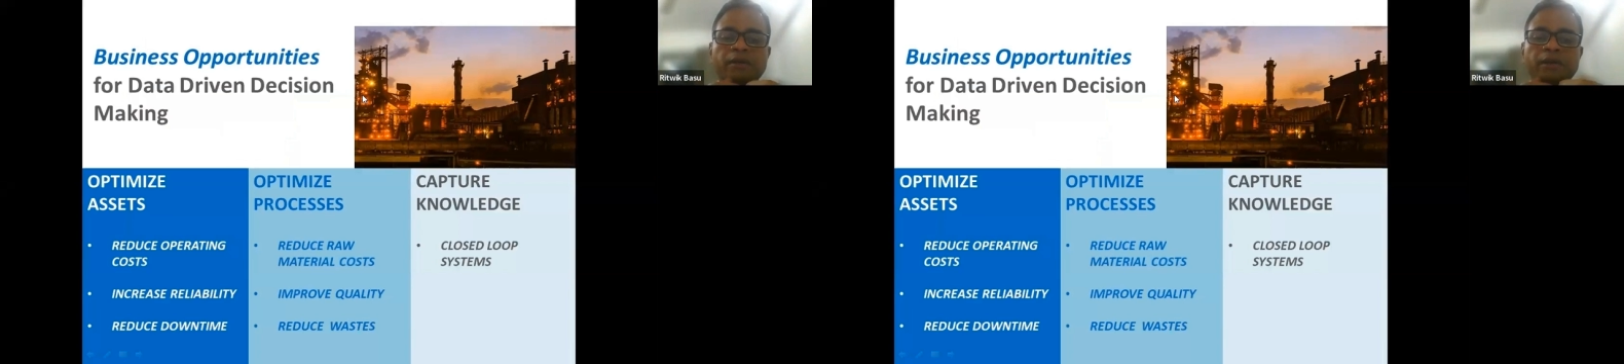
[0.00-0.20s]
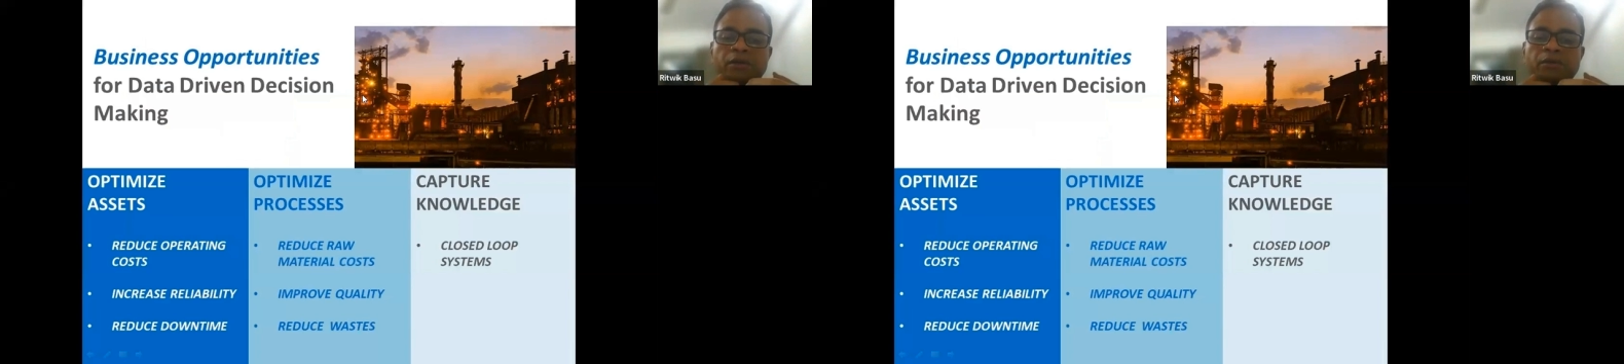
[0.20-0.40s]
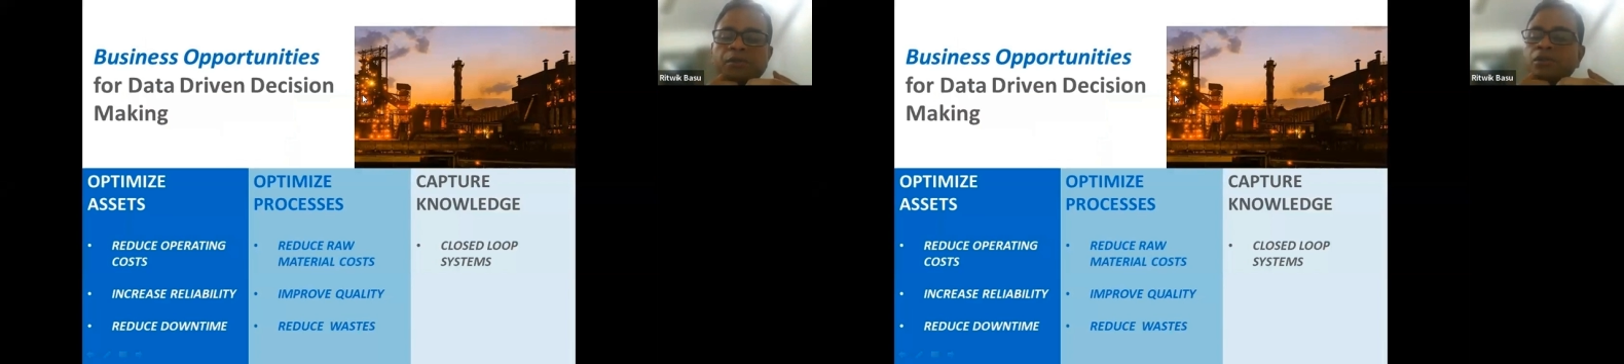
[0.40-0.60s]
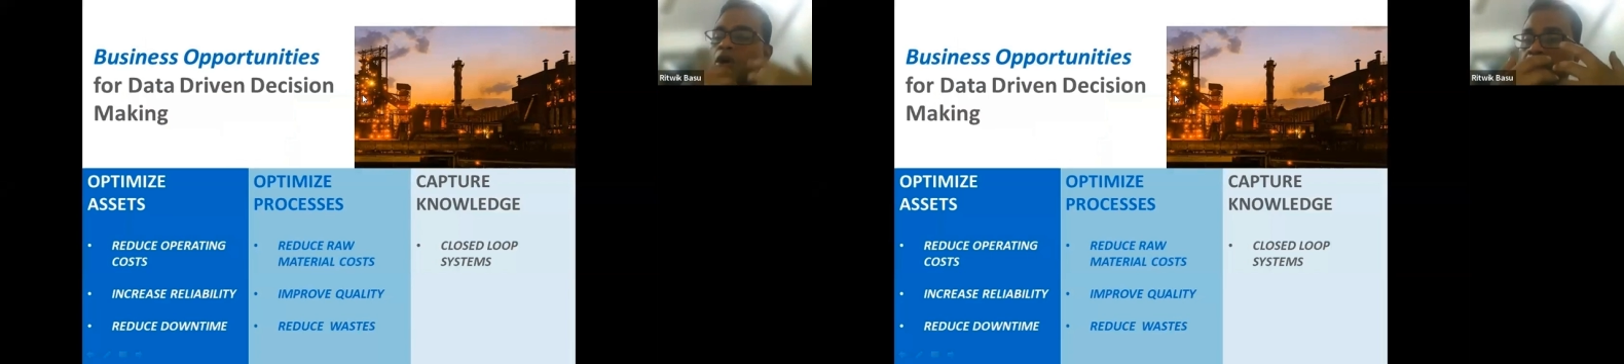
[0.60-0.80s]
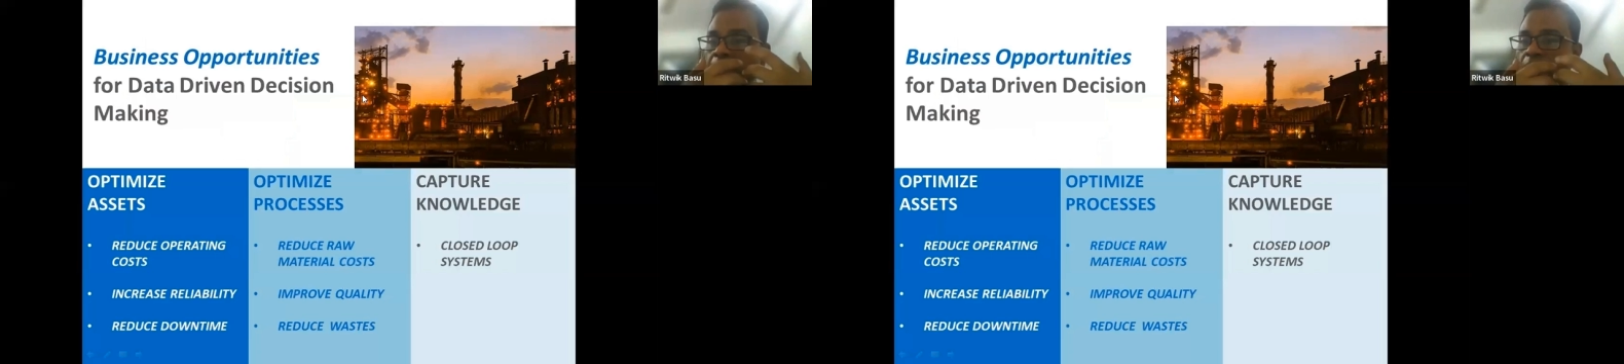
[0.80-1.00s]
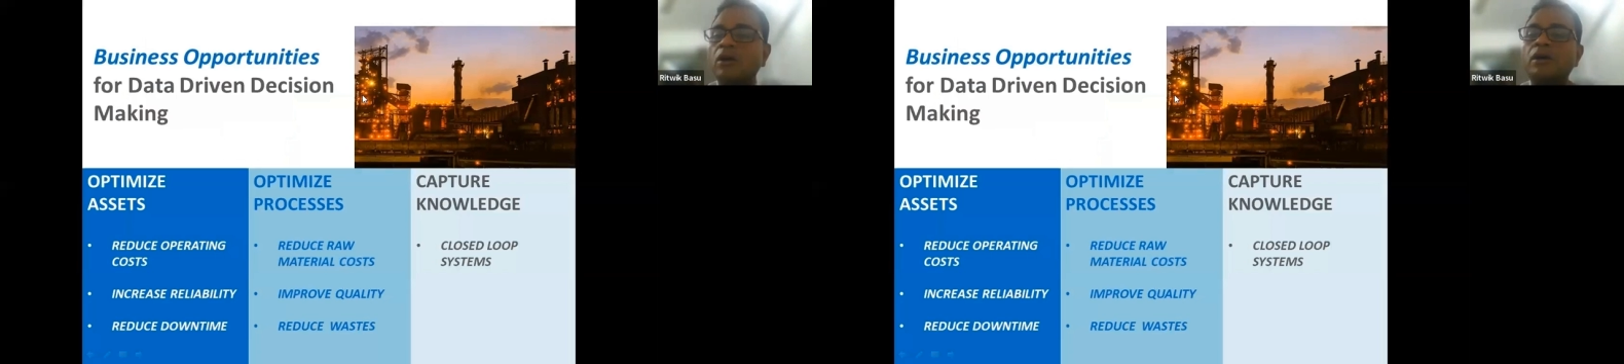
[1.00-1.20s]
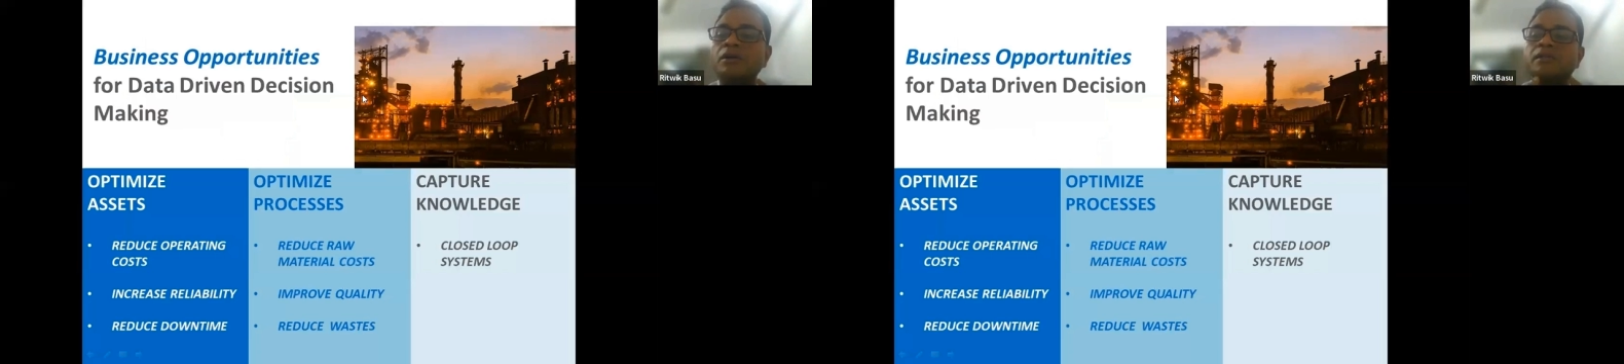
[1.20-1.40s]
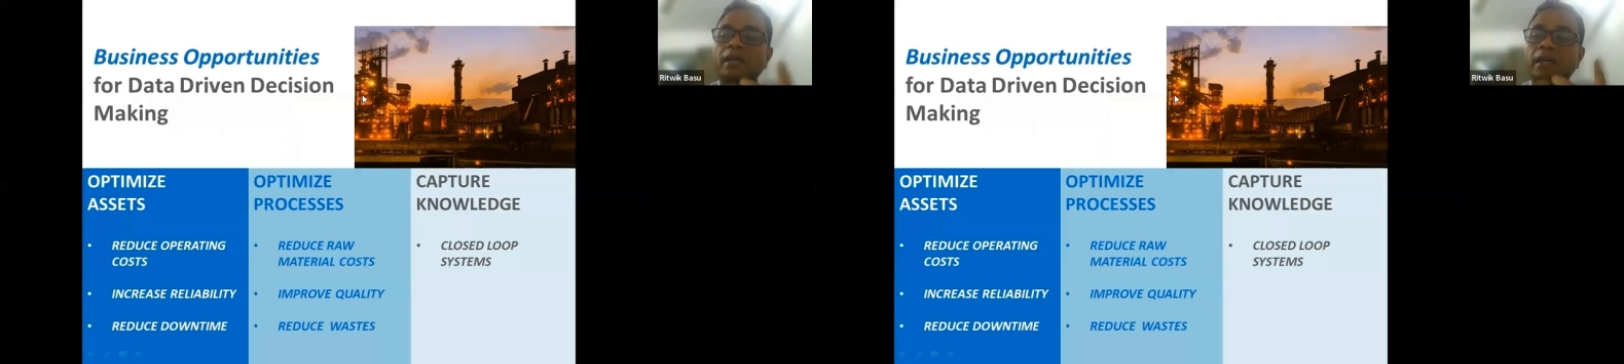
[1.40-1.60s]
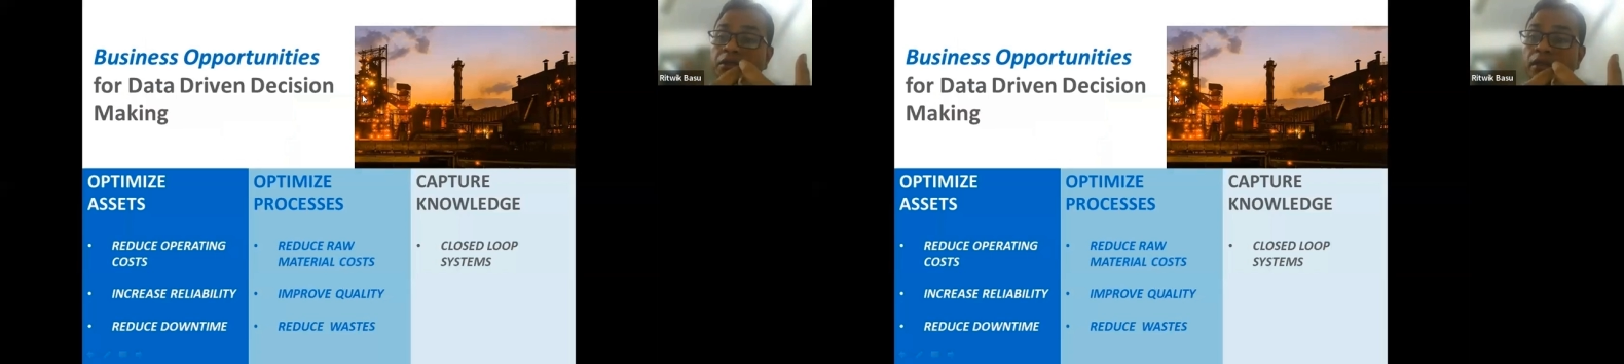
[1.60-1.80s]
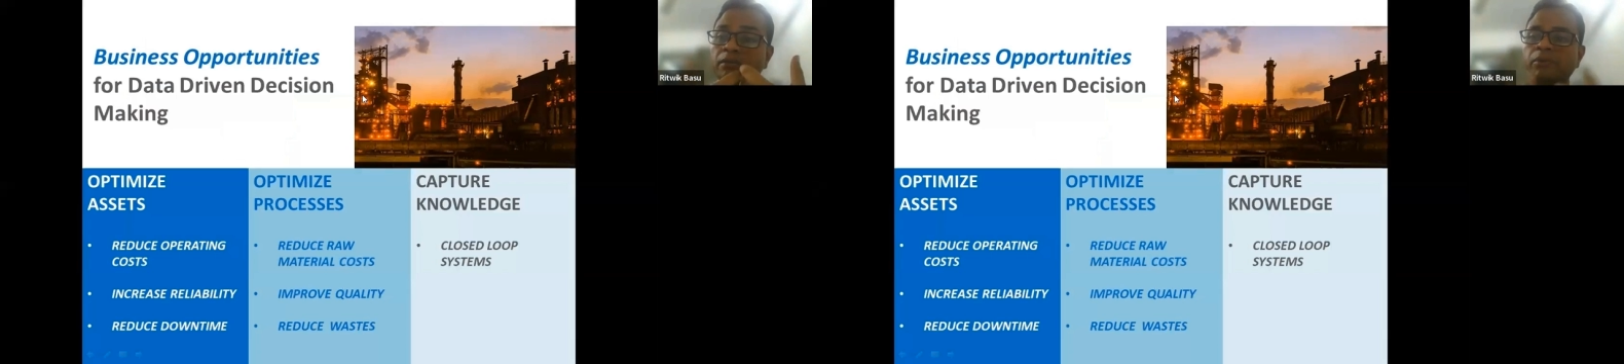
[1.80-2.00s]
reduce operating costs,
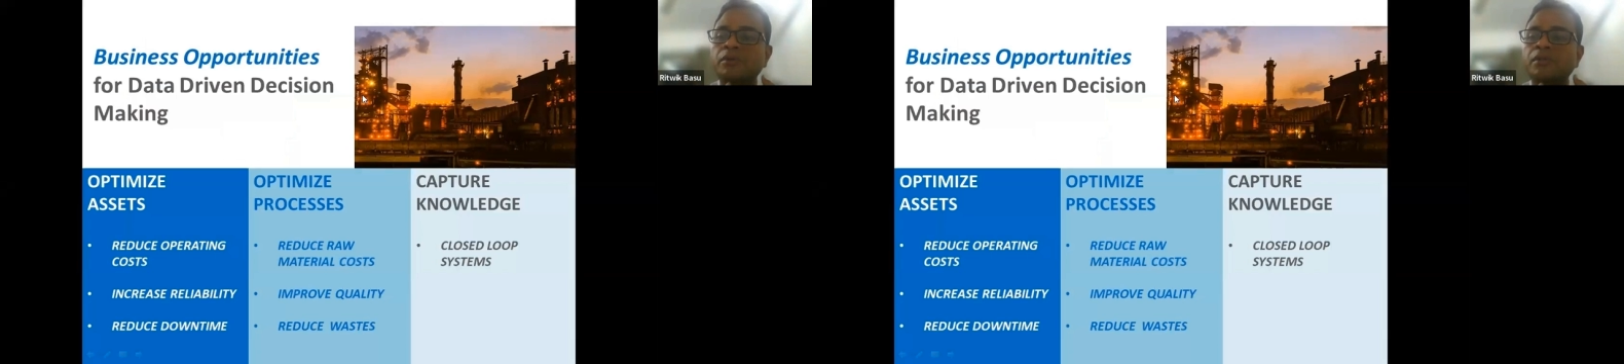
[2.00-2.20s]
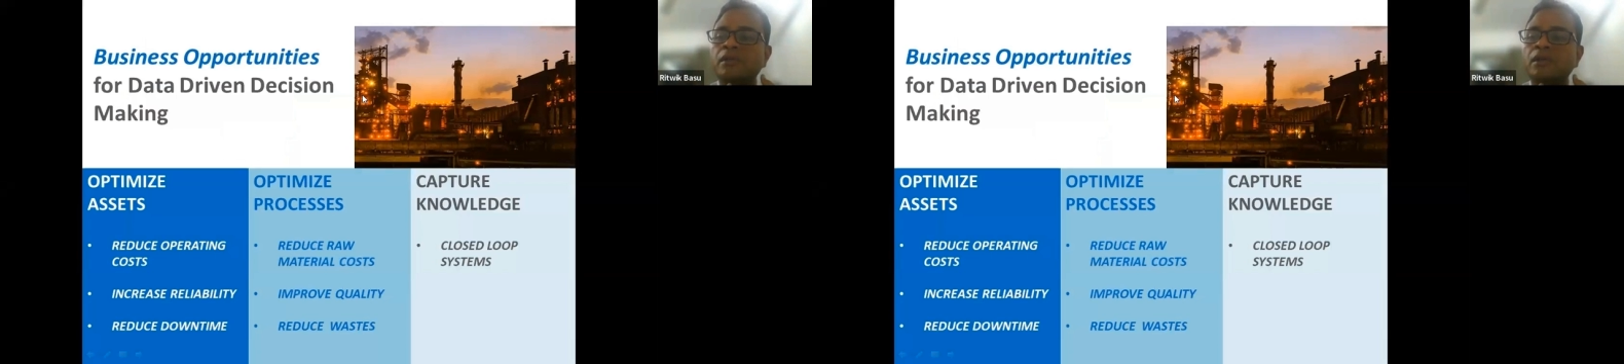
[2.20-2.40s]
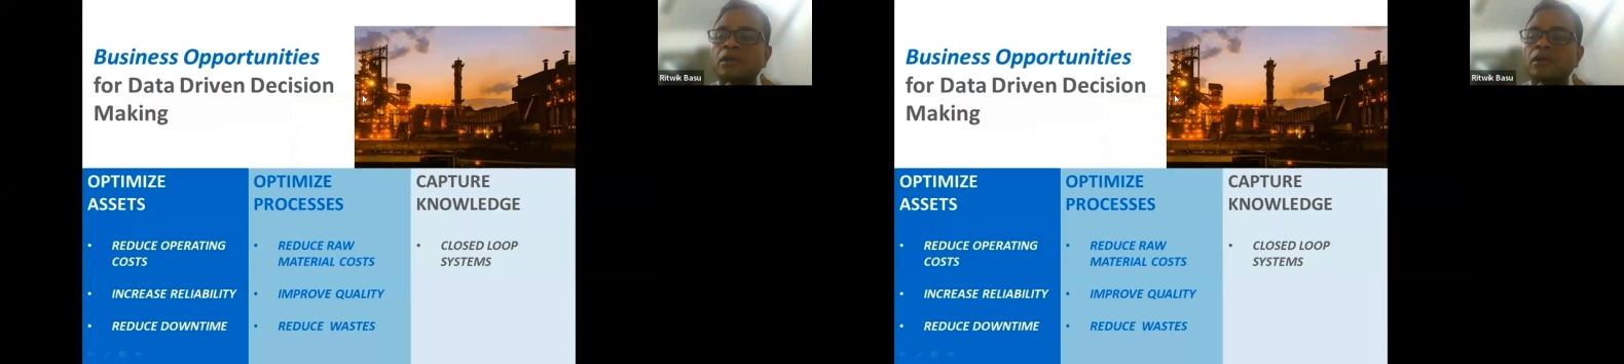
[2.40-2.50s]
energy inputs?